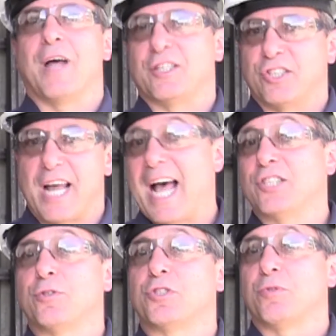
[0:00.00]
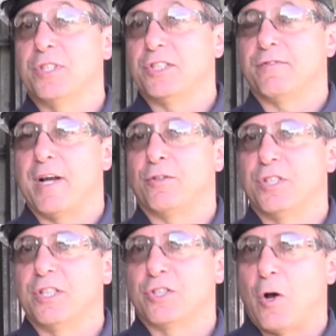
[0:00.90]
flash is a hazardous release of
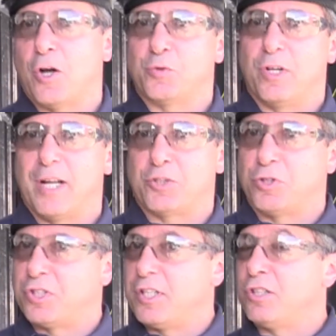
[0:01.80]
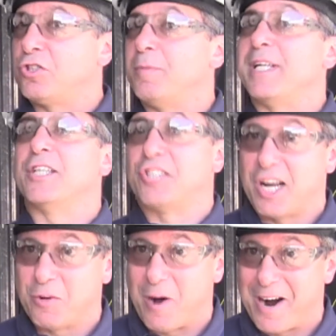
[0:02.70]
energy that's caused when electricity that should be
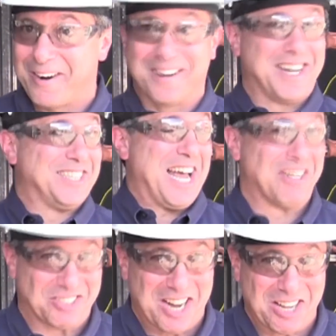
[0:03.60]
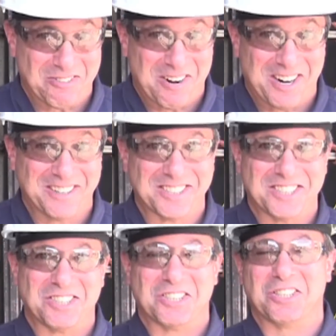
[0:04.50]
inside the wire gets outside the wire, is,
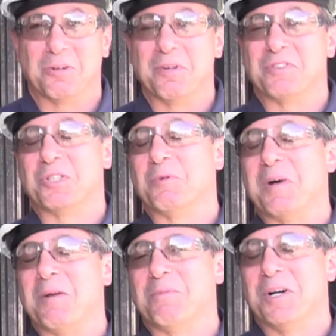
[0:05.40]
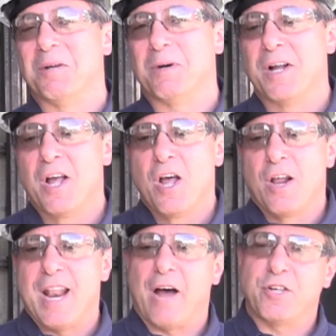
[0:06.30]
is, a little bit of a simple way to put it. But
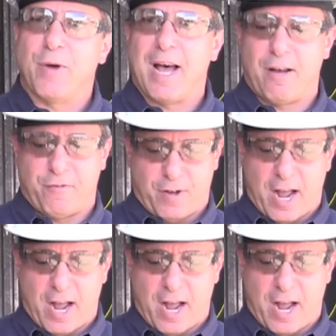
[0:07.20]
now you have